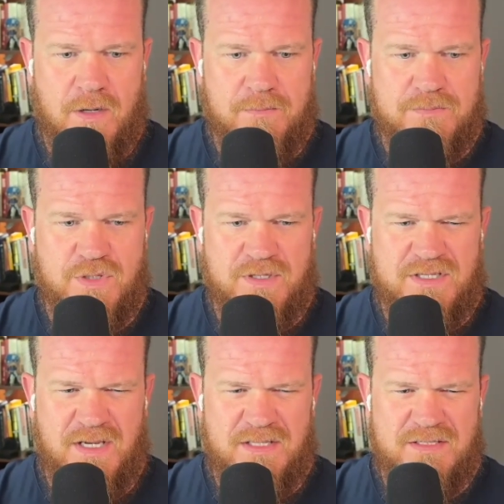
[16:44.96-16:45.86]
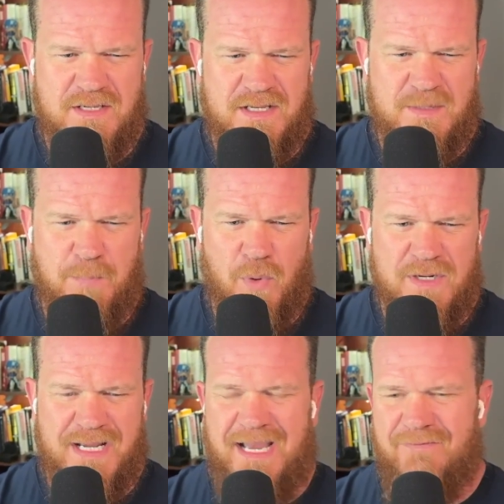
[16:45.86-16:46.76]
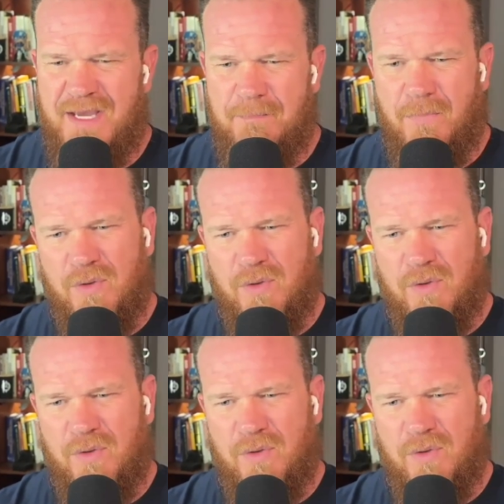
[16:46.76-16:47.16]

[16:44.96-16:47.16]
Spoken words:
So it's important to have that